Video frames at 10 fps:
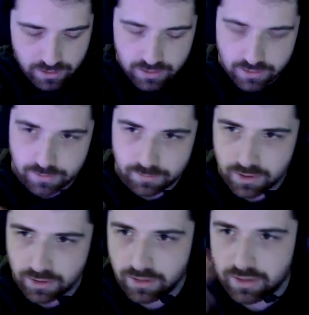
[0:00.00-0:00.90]
So
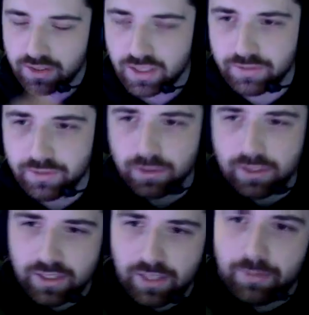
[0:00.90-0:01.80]
let's say, for
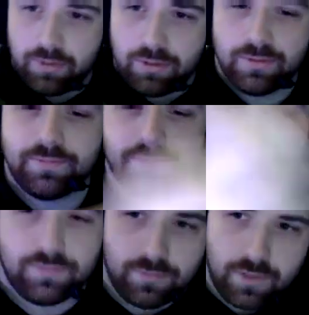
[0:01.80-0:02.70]
example,
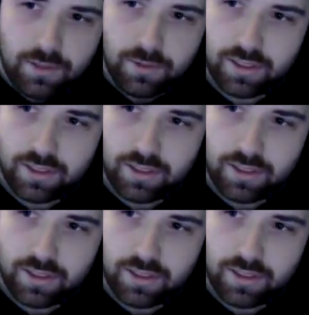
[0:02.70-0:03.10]
we're